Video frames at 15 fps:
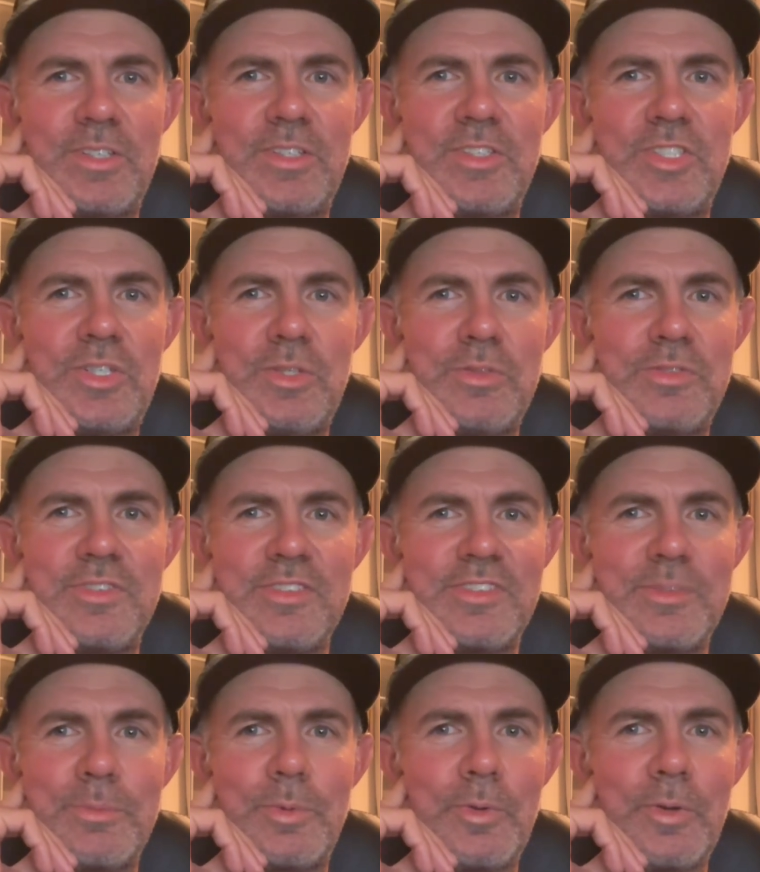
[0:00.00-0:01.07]
choose to
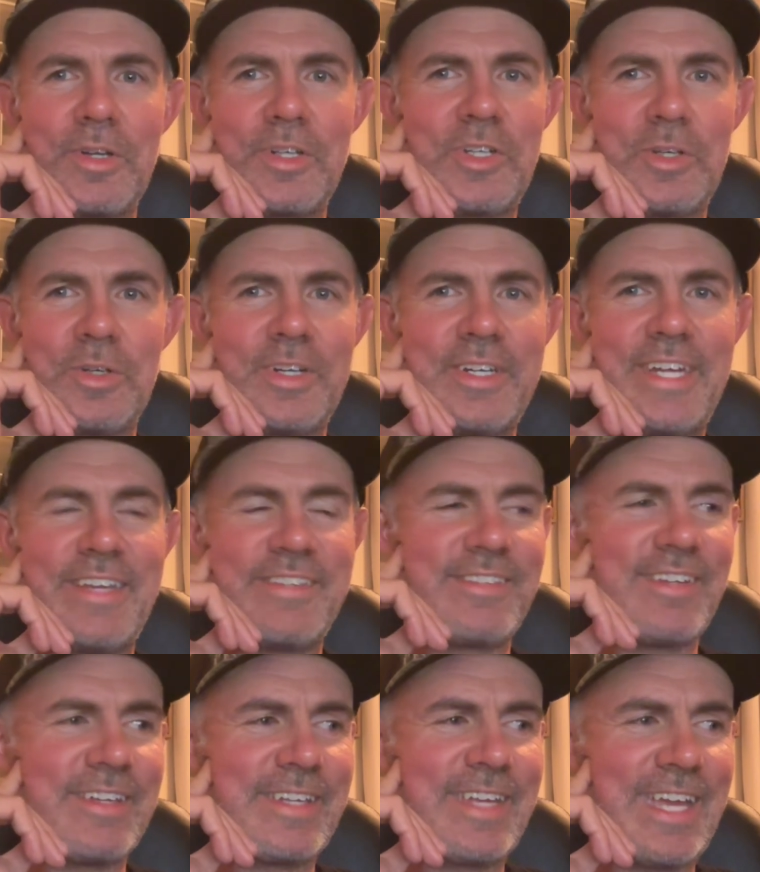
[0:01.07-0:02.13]
support current
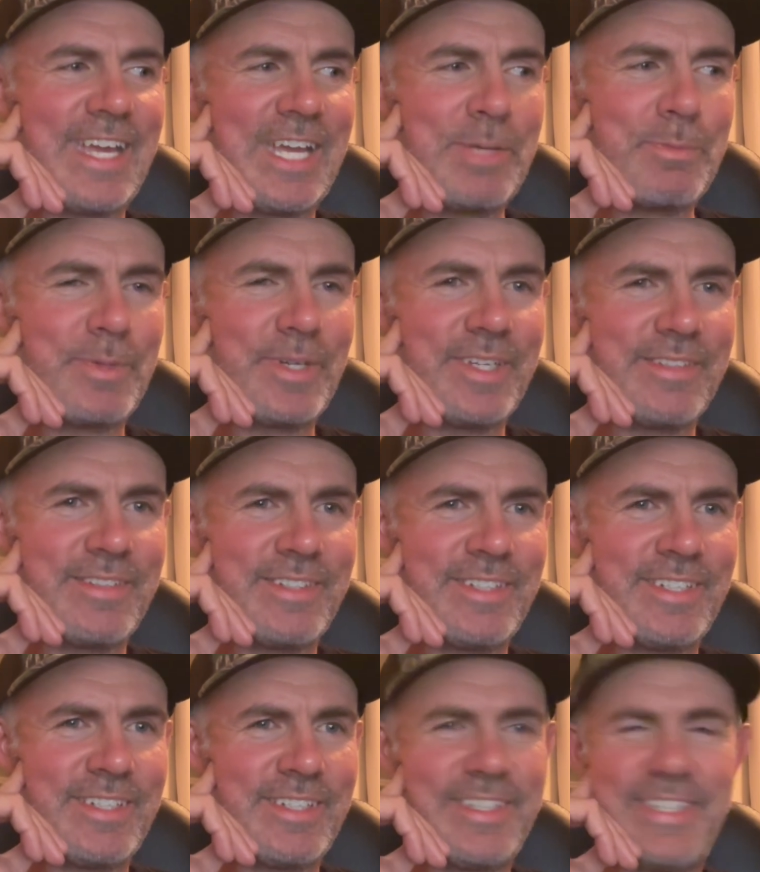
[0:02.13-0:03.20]
SNK, but
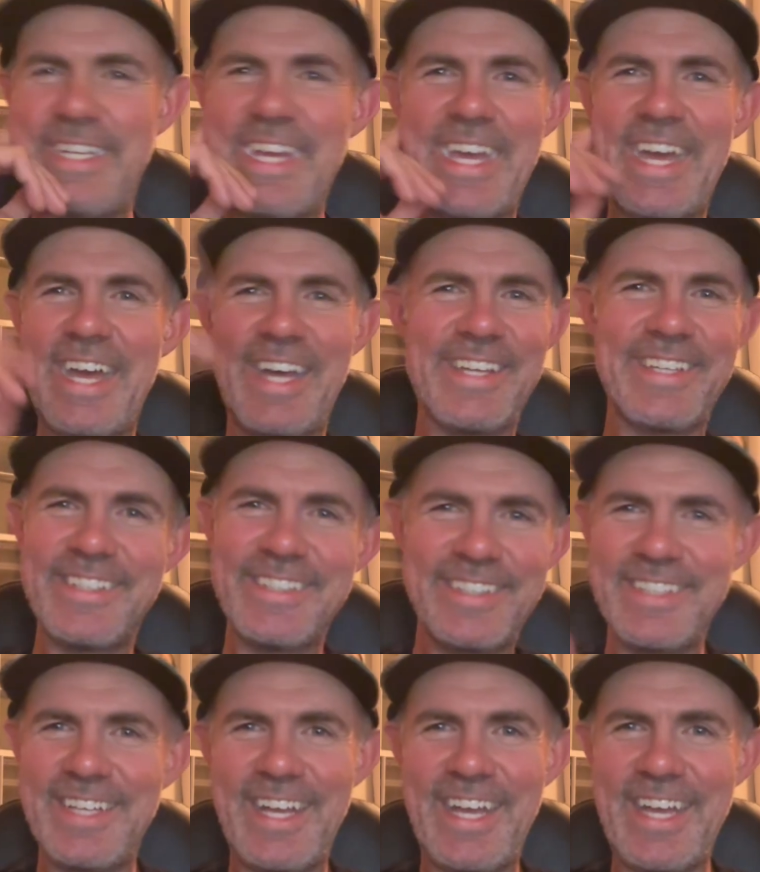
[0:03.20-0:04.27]
yeah,
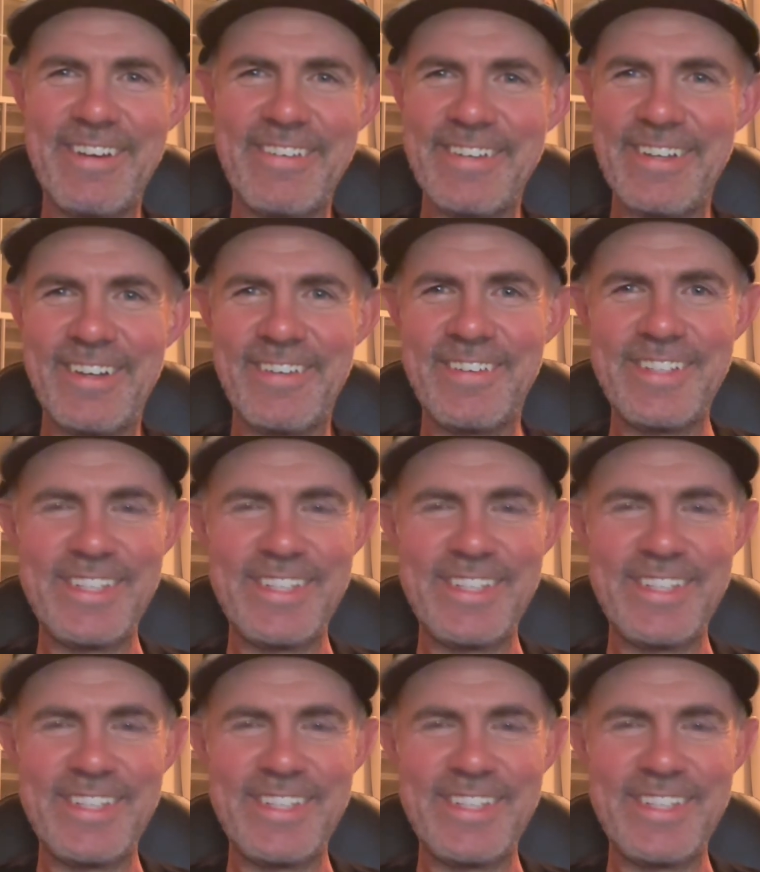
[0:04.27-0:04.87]
I don't know.